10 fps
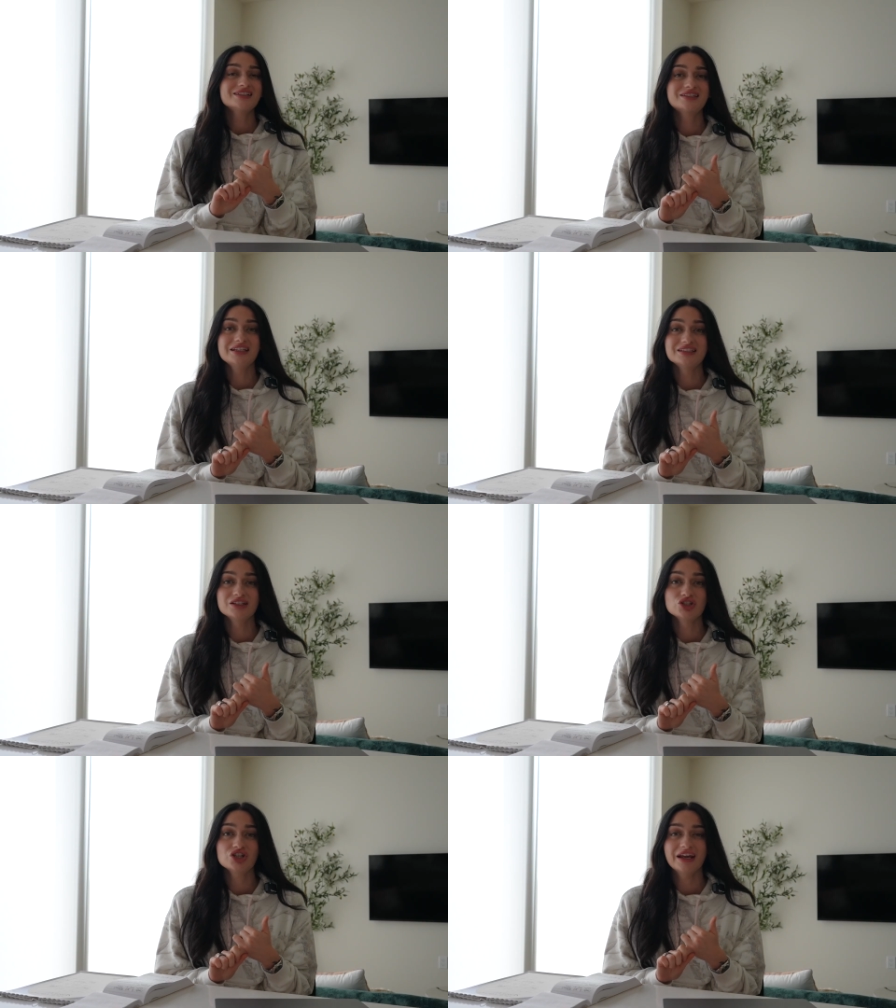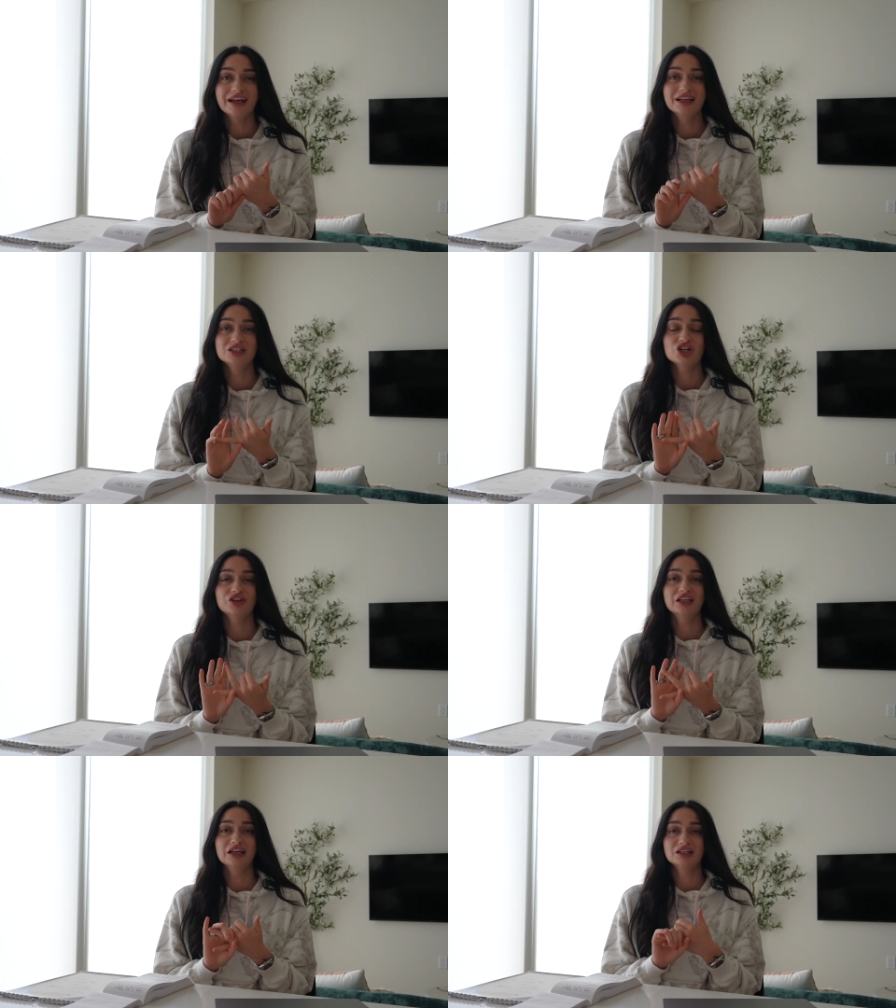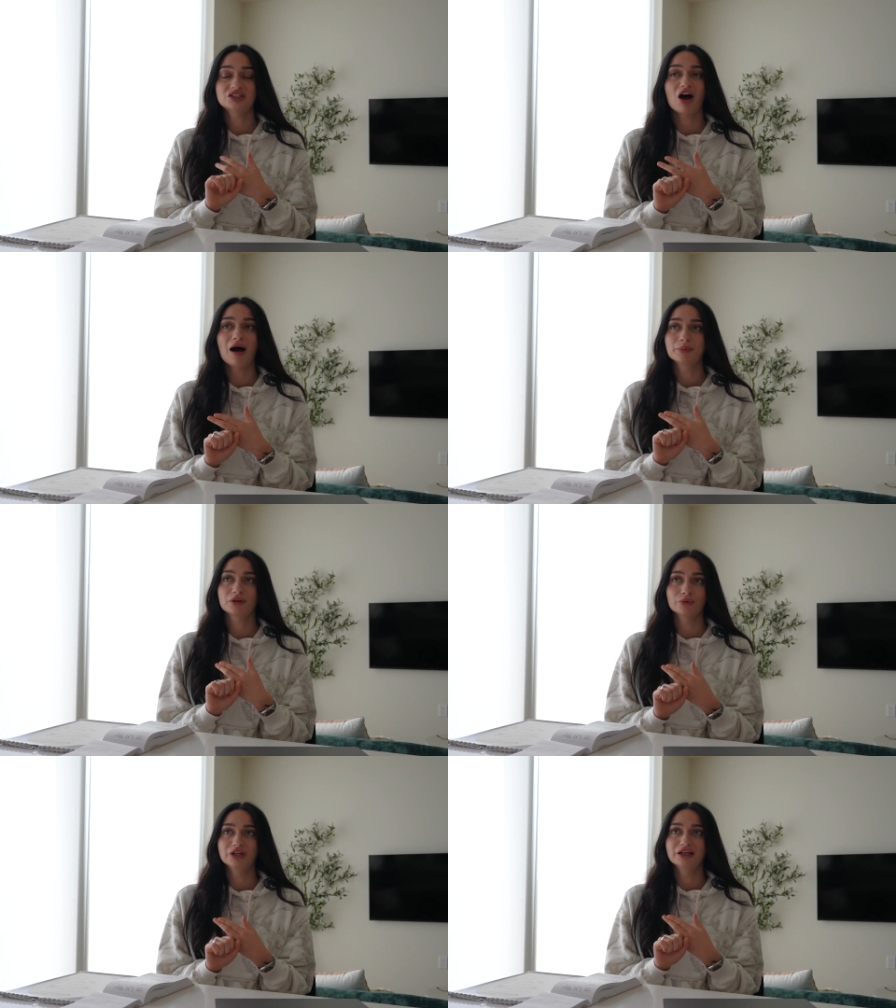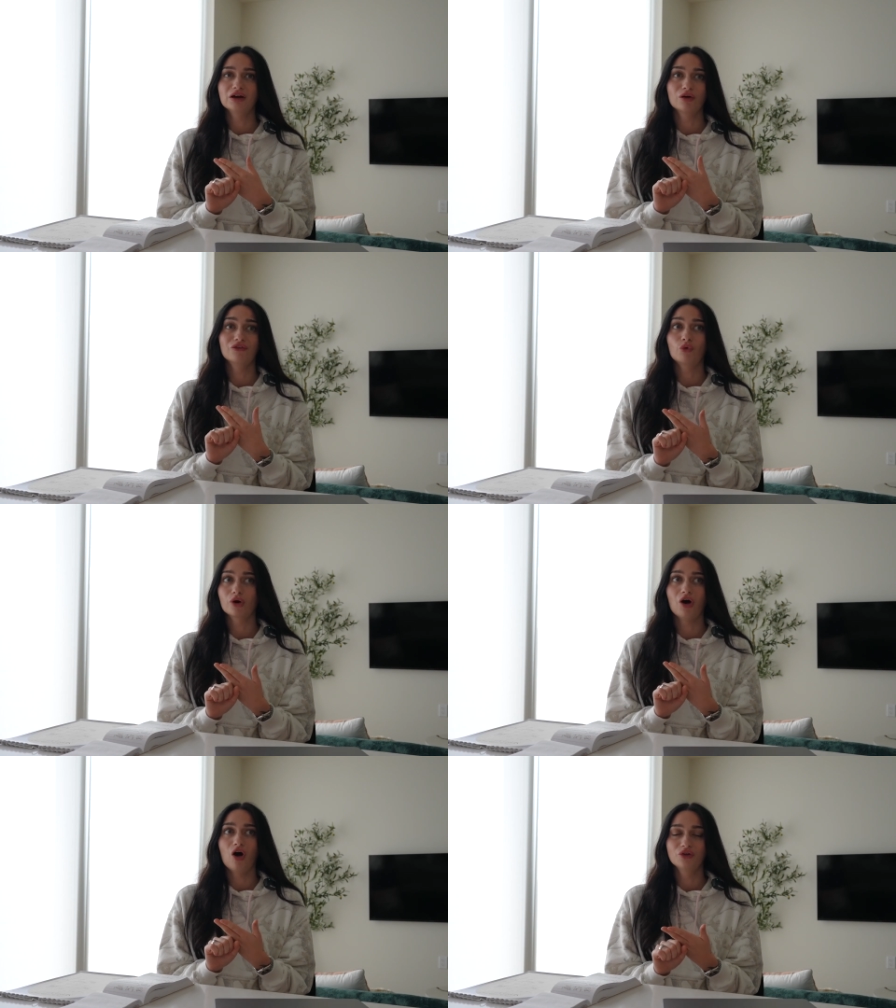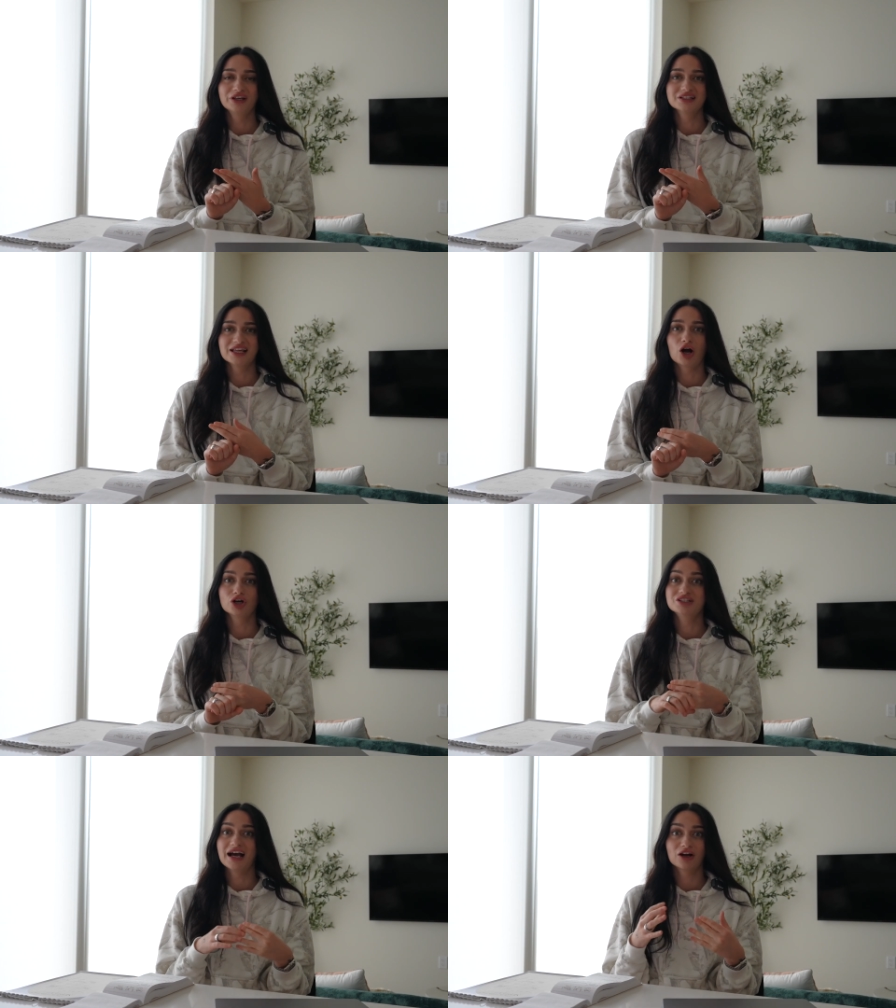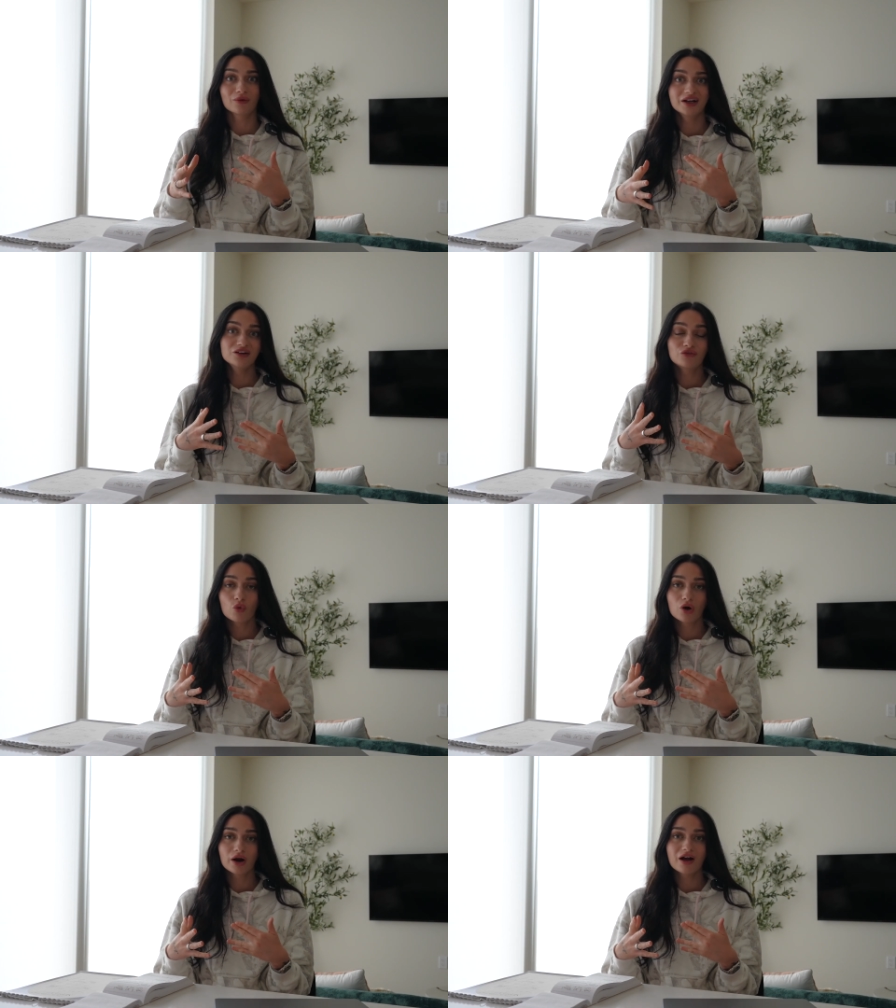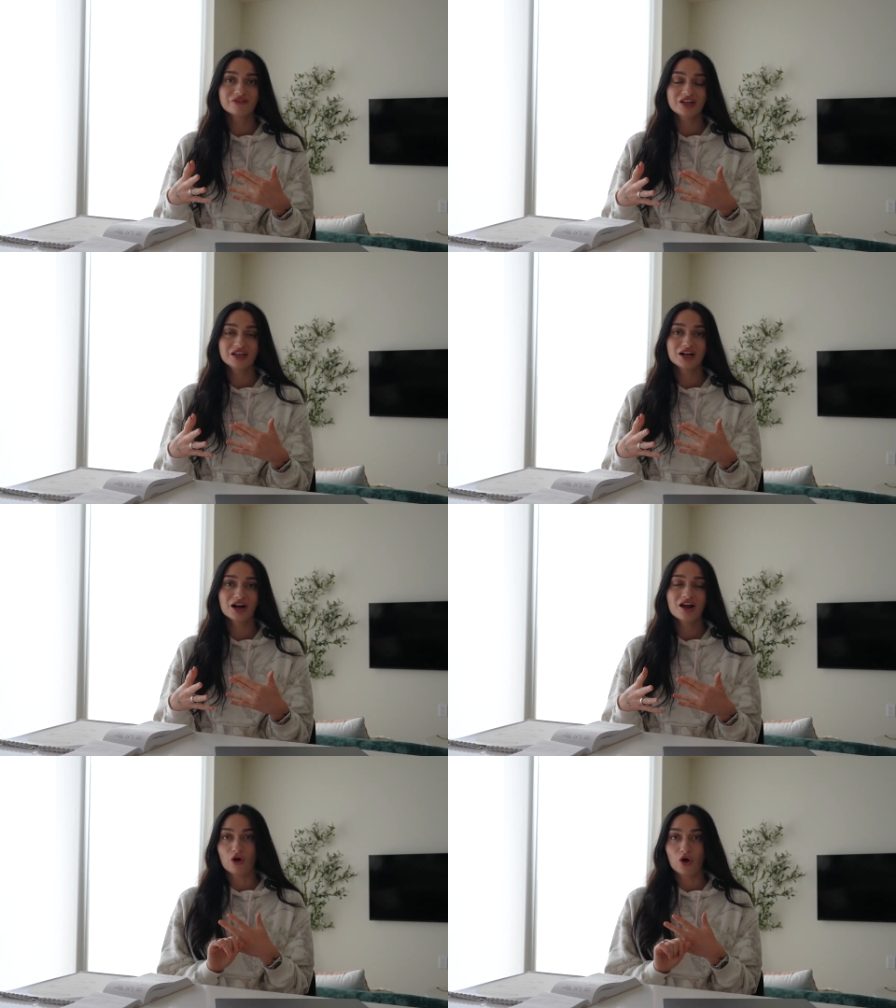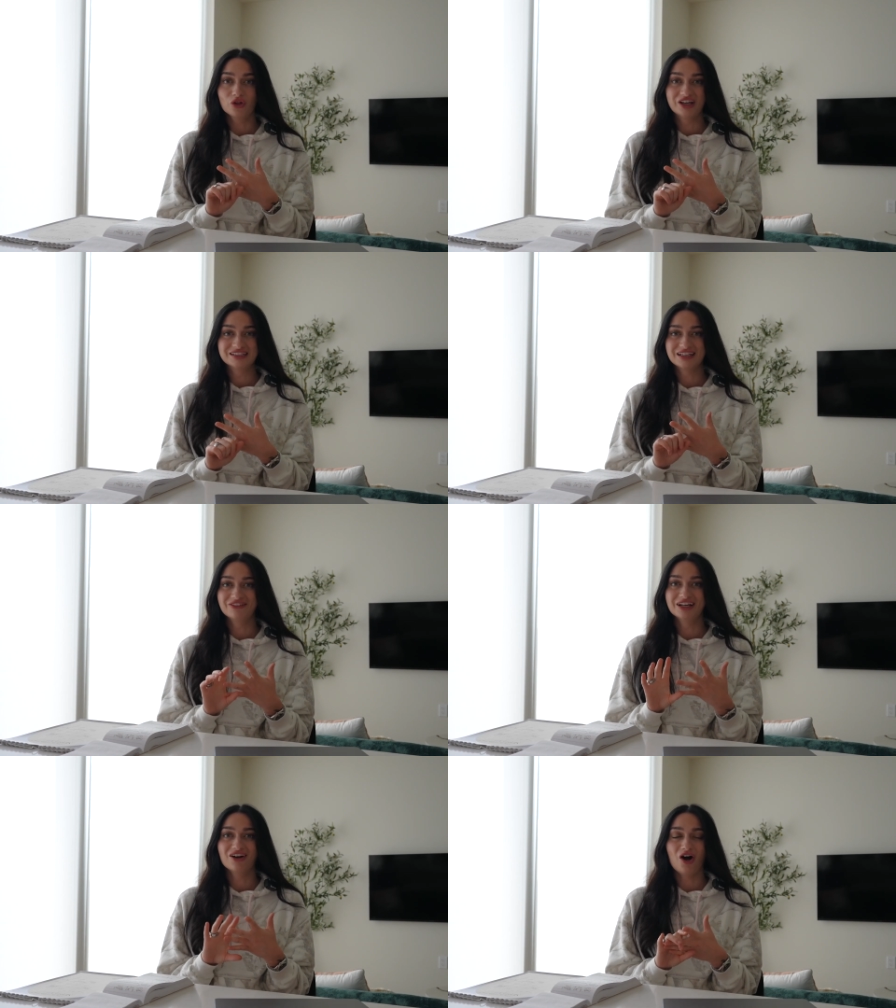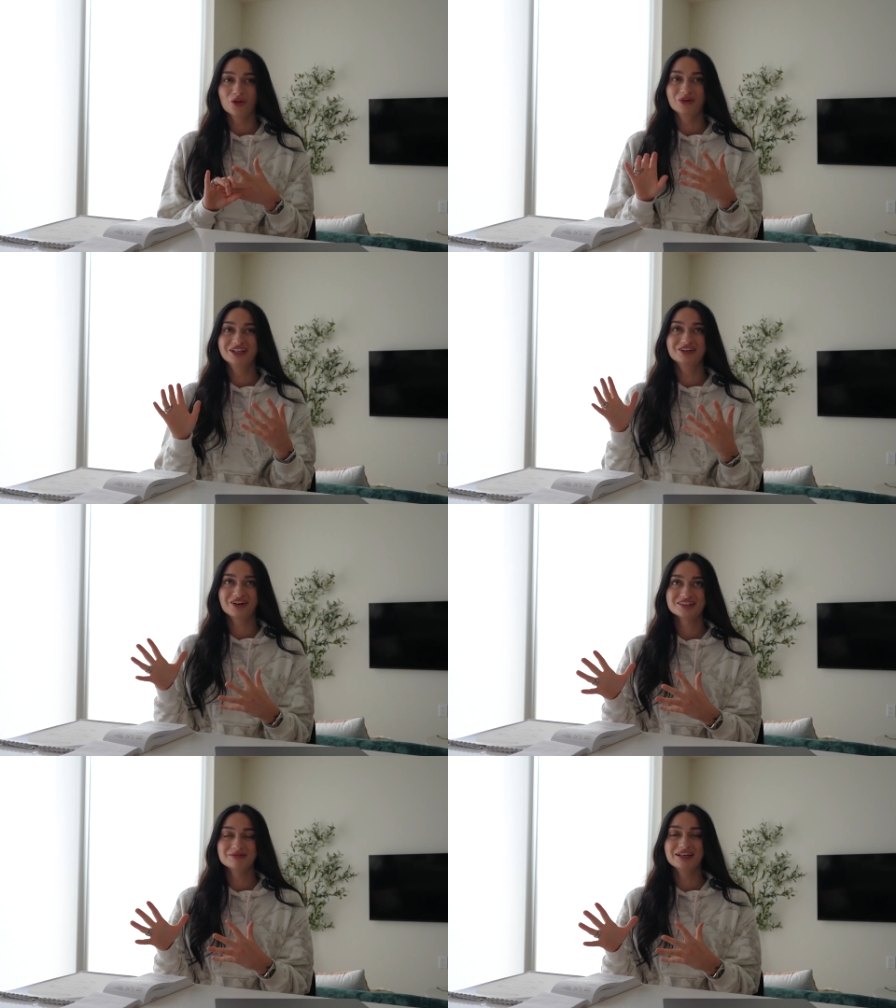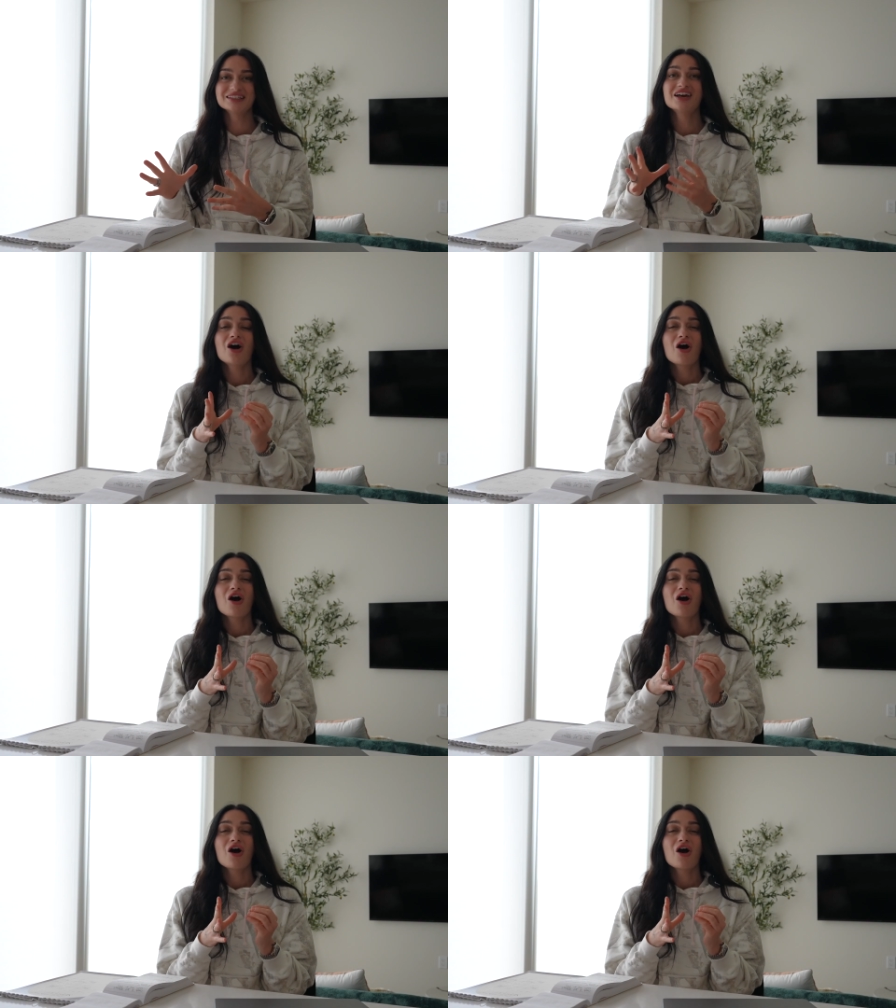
season change, the top three or four holidays that are decorated for of the year: fall, Thanksgiving, Halloween, Christmas,